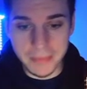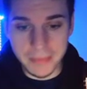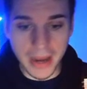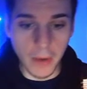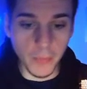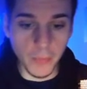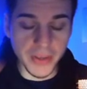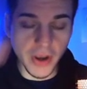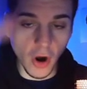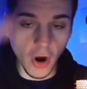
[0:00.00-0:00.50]
Now,
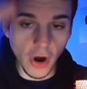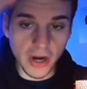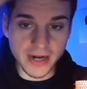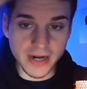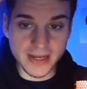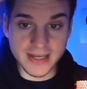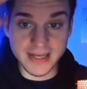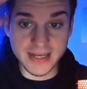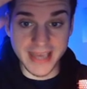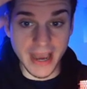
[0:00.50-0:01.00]
we are
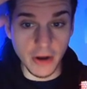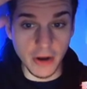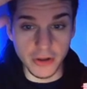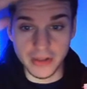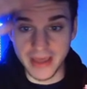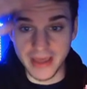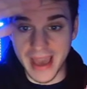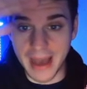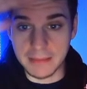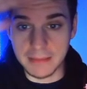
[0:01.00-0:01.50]
going to
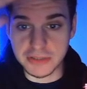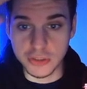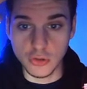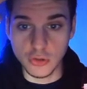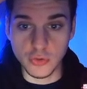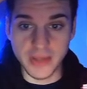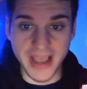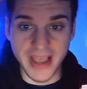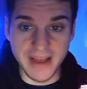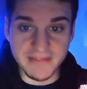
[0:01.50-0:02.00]
calculate
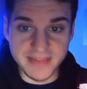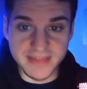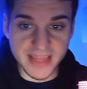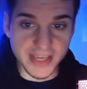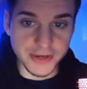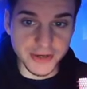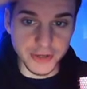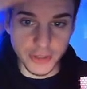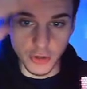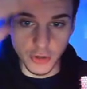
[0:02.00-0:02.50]
absolutely
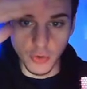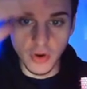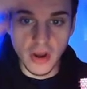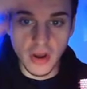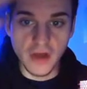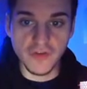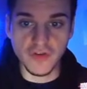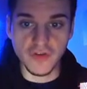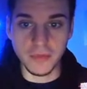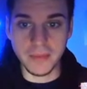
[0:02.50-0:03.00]
everything new
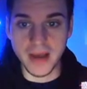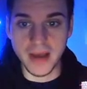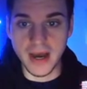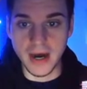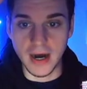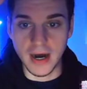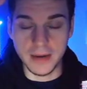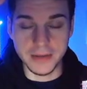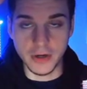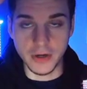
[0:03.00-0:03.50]
from,
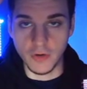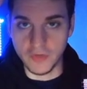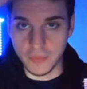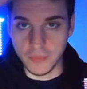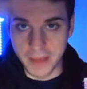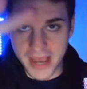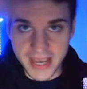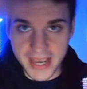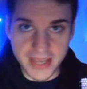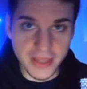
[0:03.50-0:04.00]
uh, you know,
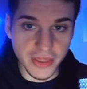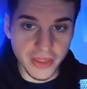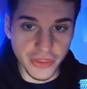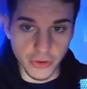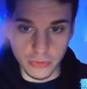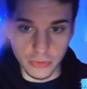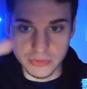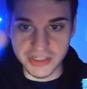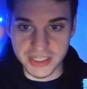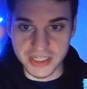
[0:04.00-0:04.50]
from A
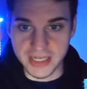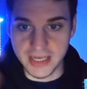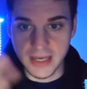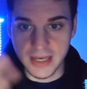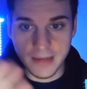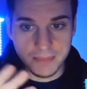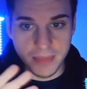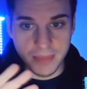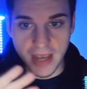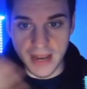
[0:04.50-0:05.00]
through Z,
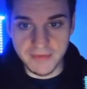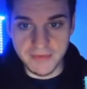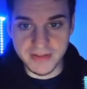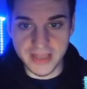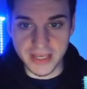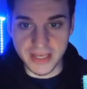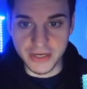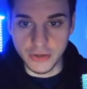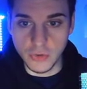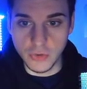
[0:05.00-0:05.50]

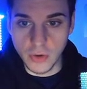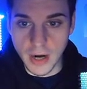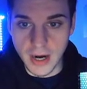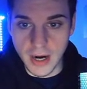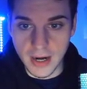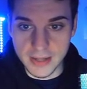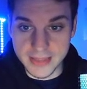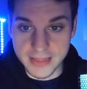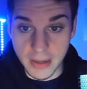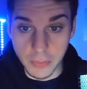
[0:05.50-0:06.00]
everything new
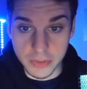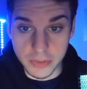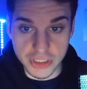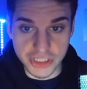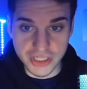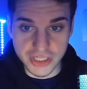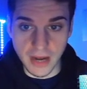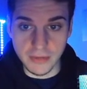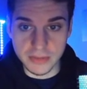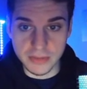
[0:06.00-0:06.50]
uh, that we
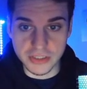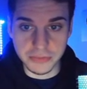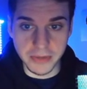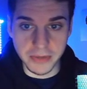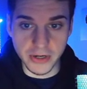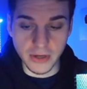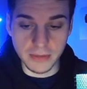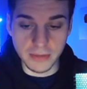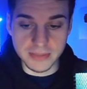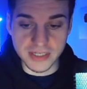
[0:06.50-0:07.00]
just got with this
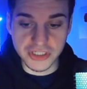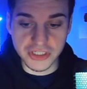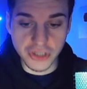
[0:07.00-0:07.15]
brand new update.